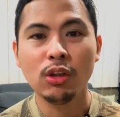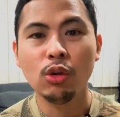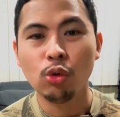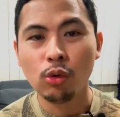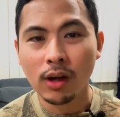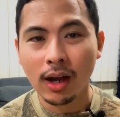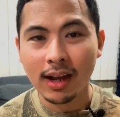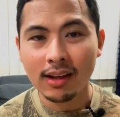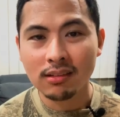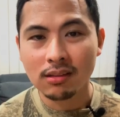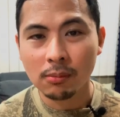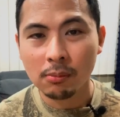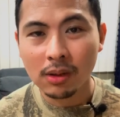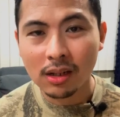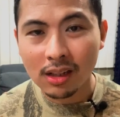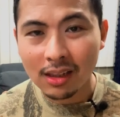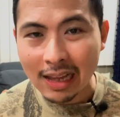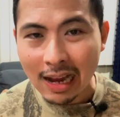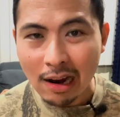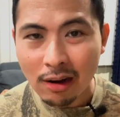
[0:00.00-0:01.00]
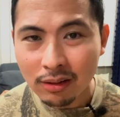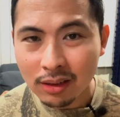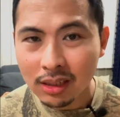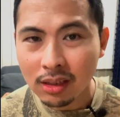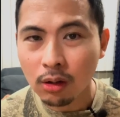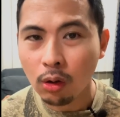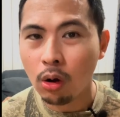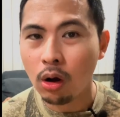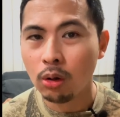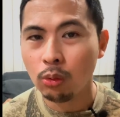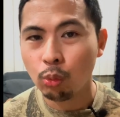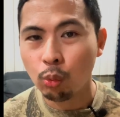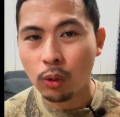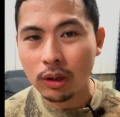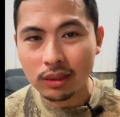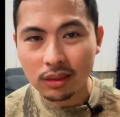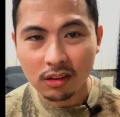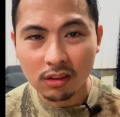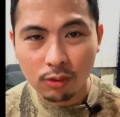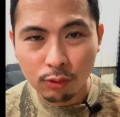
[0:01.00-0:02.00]
you guys some clarity on
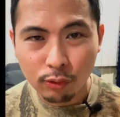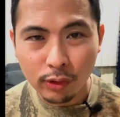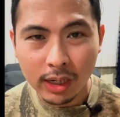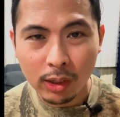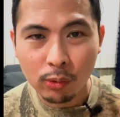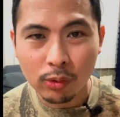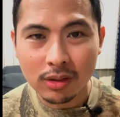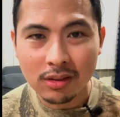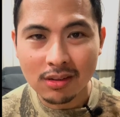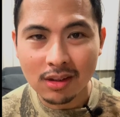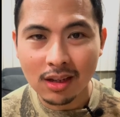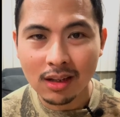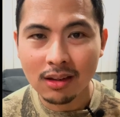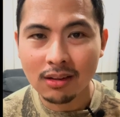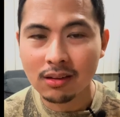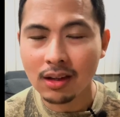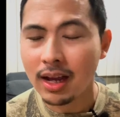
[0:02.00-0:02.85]
what this fragrance is.